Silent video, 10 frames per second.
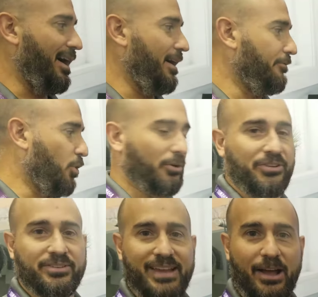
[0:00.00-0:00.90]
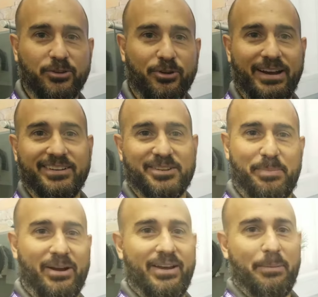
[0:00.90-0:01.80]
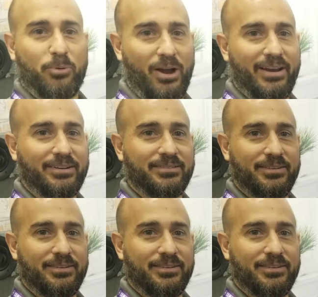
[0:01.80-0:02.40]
of course it sounds great. It's a Paradigm product.